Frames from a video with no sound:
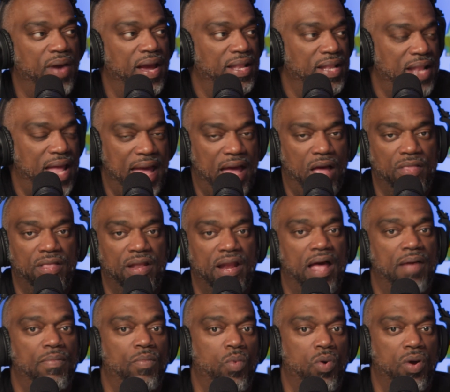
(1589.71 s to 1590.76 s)
right now that
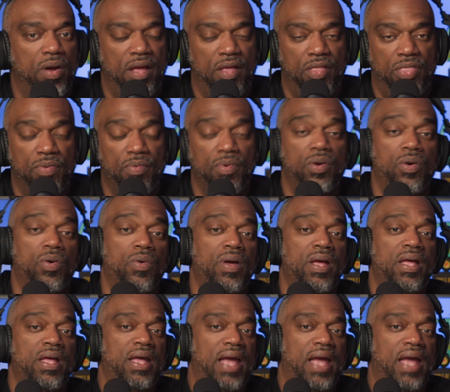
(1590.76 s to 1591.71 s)
I'm working through.